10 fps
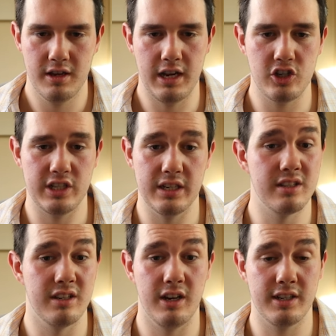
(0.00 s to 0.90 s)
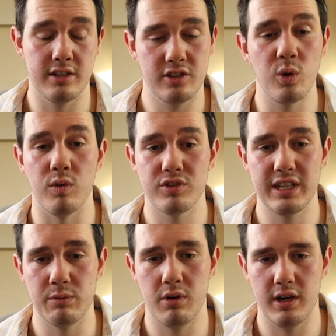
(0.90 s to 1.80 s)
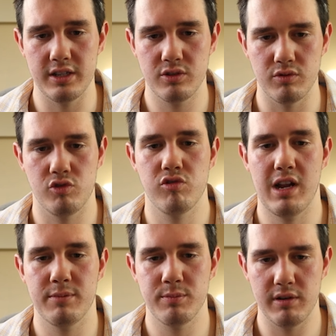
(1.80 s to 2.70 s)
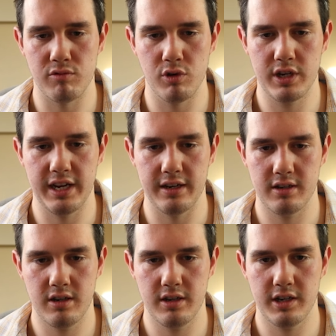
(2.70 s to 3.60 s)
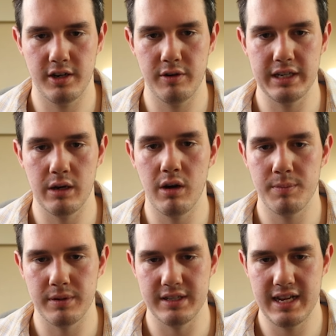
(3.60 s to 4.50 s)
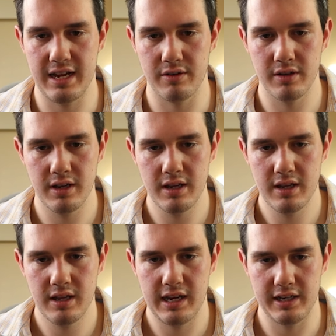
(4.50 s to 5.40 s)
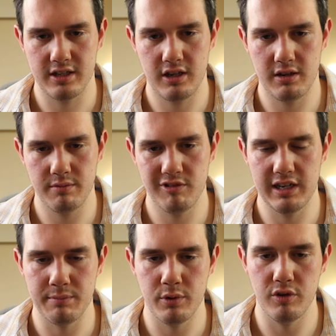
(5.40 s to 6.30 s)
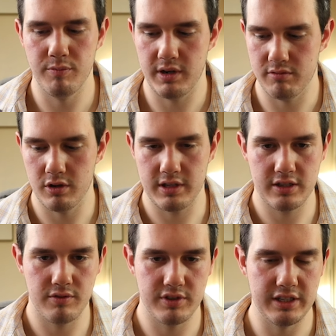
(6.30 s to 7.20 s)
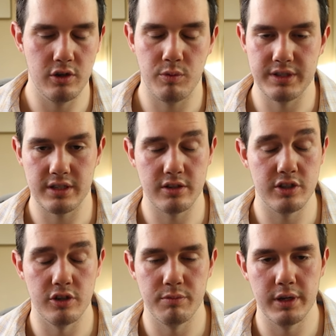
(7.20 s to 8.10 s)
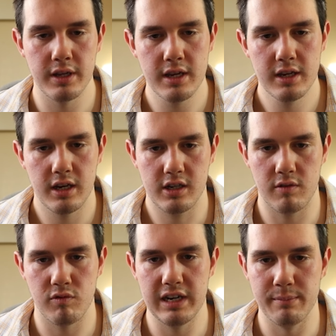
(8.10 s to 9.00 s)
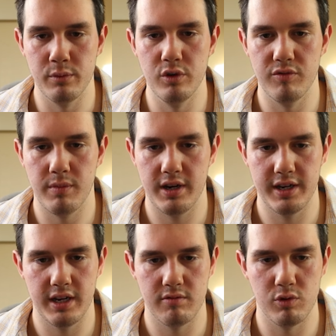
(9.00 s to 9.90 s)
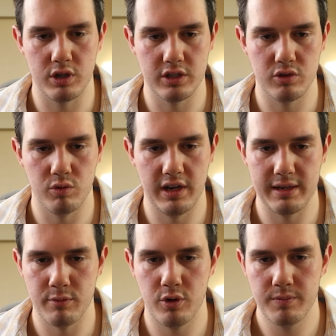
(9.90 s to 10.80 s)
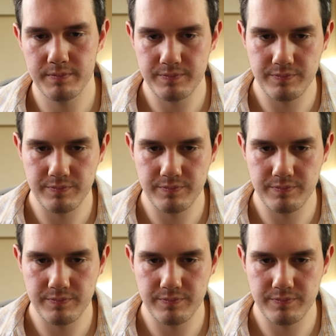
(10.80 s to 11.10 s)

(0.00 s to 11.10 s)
actually I can sort of see why. It sort of traps my rook in. I can only go up and down, and I can't really move my rook. That's obviously not what he's going to do, but I can't really move my rook at all anymore.